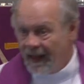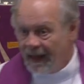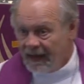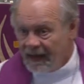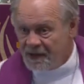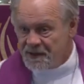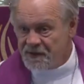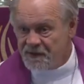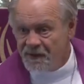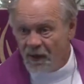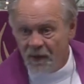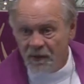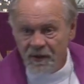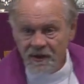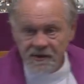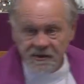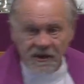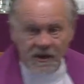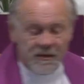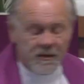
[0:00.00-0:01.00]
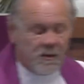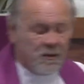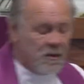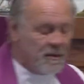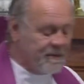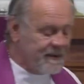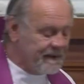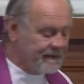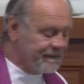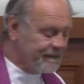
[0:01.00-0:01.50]
Let's focus on the
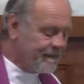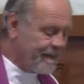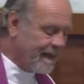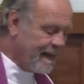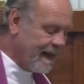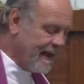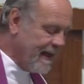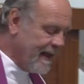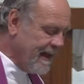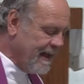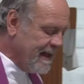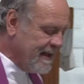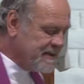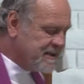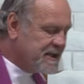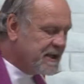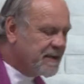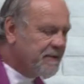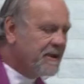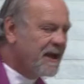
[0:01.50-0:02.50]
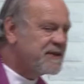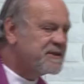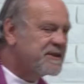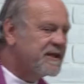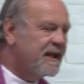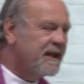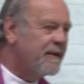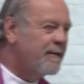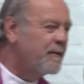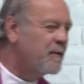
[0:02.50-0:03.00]
woman. It's
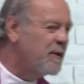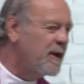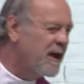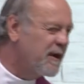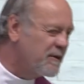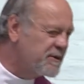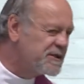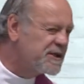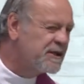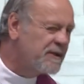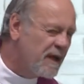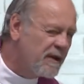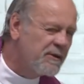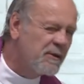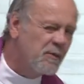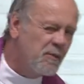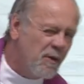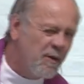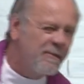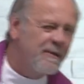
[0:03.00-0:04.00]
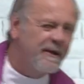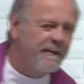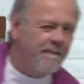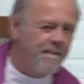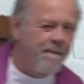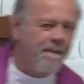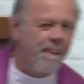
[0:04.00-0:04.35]
interesting, here's another woman